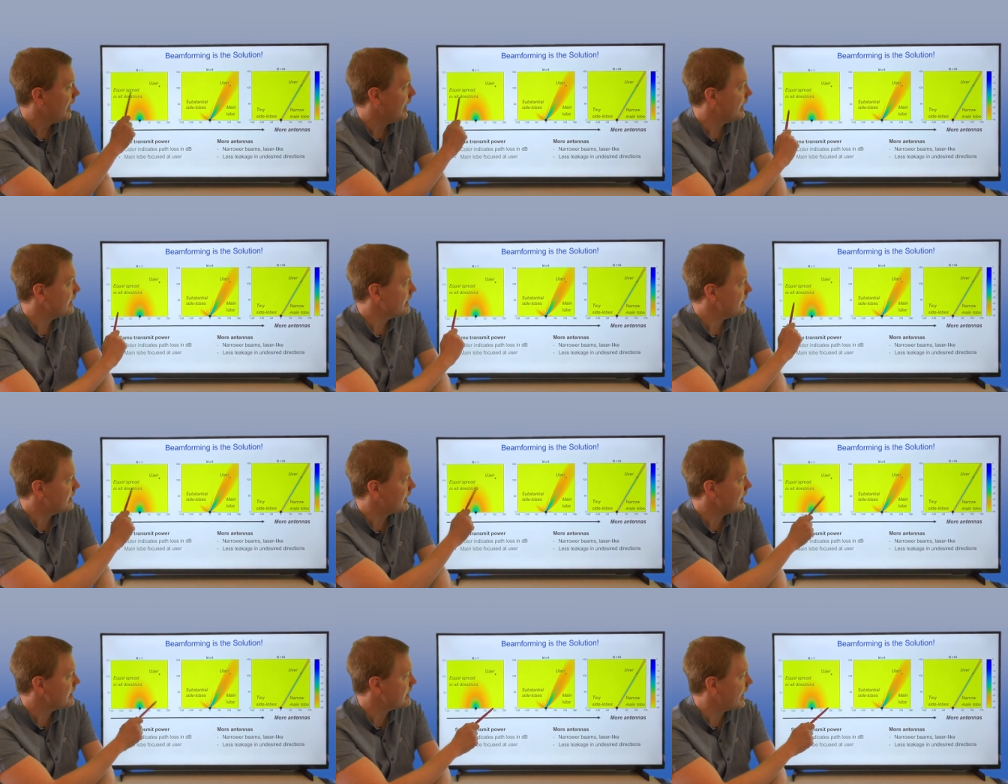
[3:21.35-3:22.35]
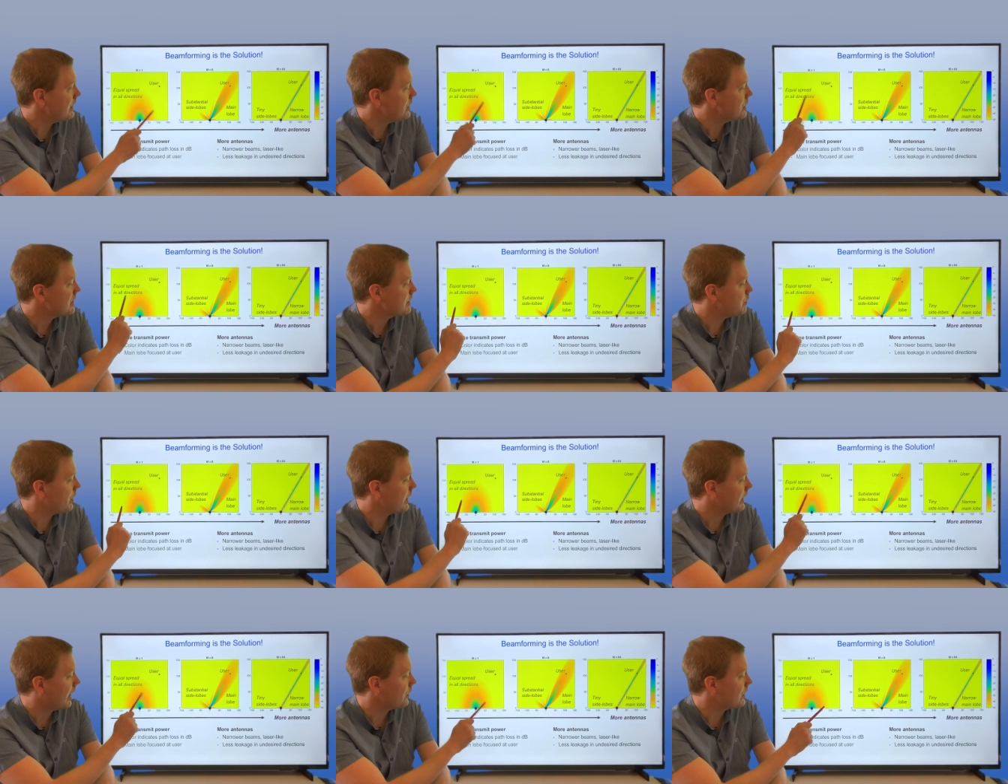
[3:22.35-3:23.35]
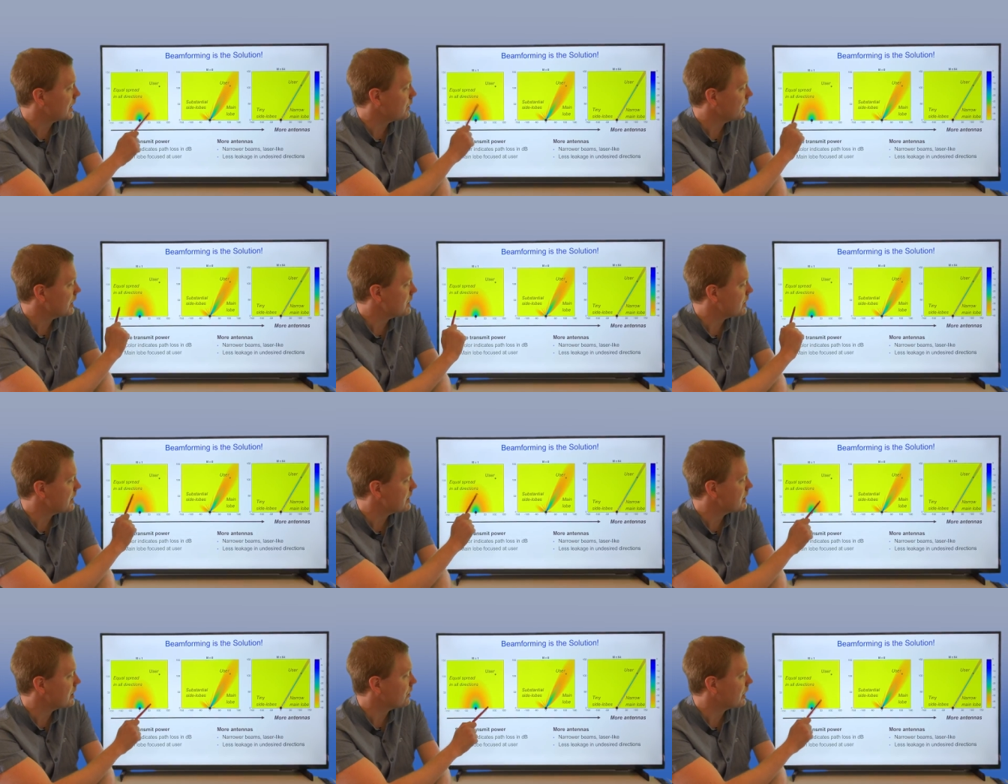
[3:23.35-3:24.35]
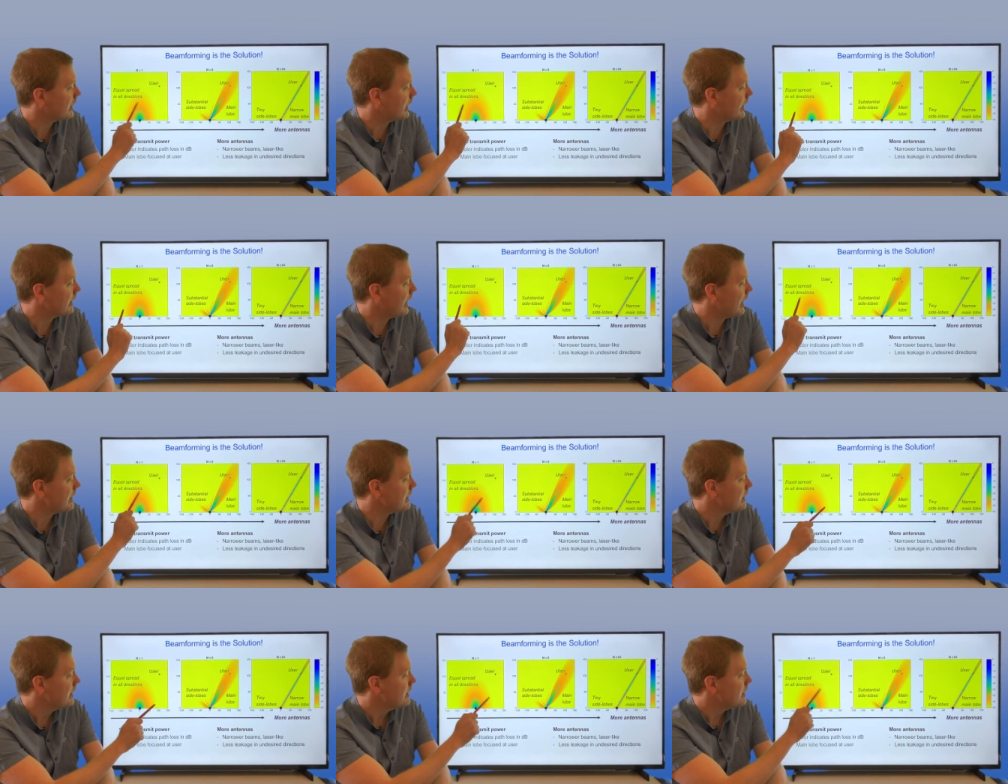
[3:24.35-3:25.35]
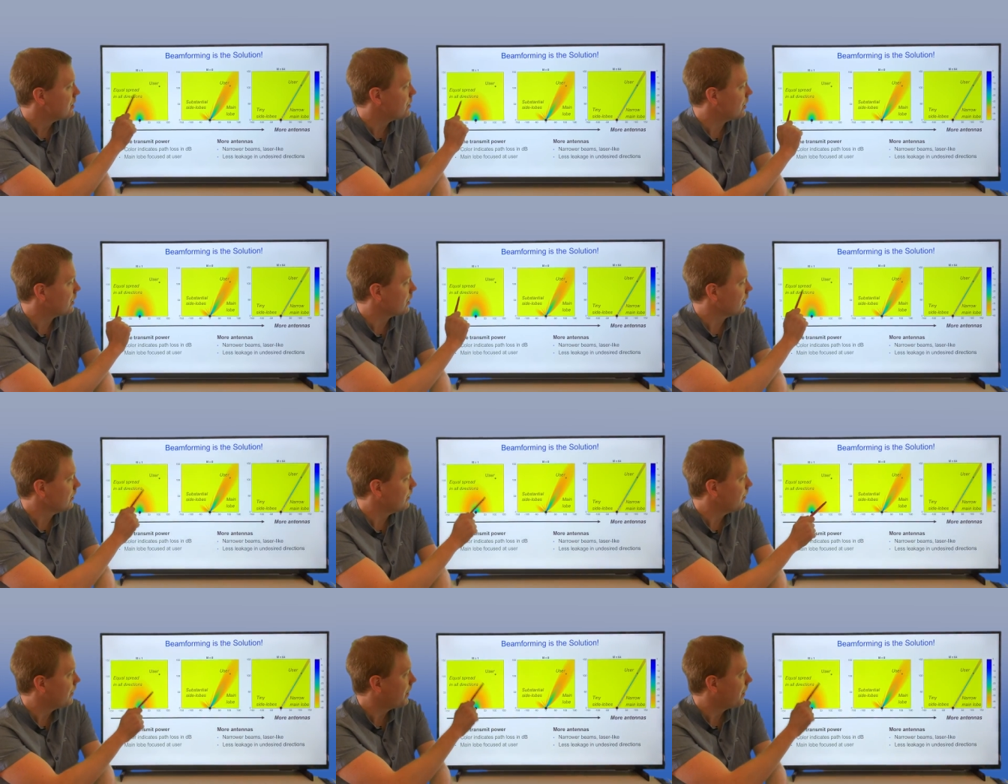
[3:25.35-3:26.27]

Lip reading: And in this case, the energy is spreading out equally, so this is looking like a circle,